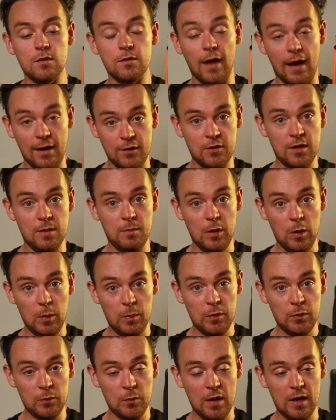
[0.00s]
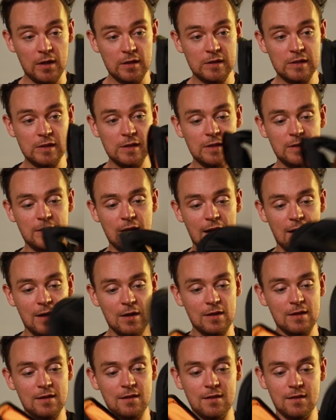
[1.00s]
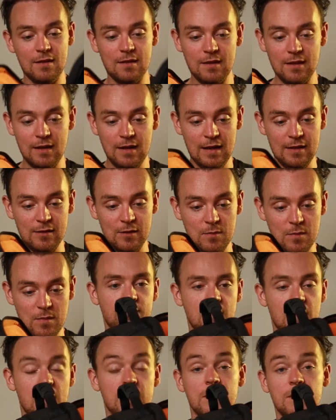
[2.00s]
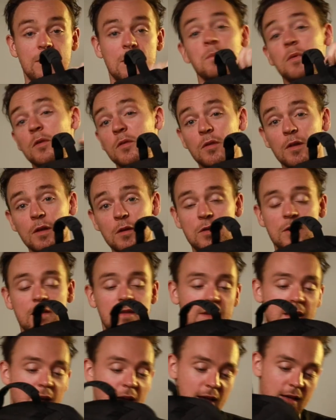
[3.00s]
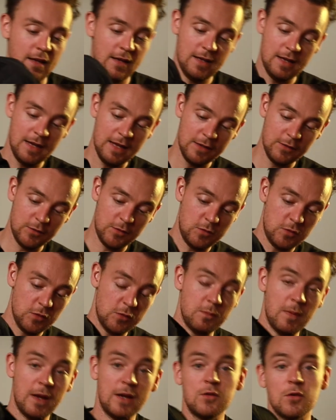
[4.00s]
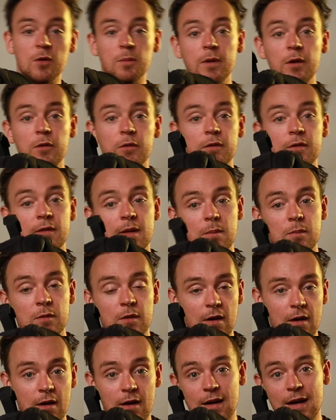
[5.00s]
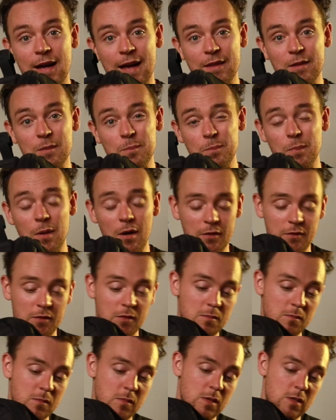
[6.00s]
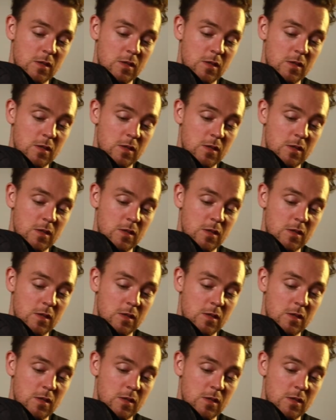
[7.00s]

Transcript: That shit me up as well. That isn't. The simple solution to that is just make sure both the zips are at the bottom,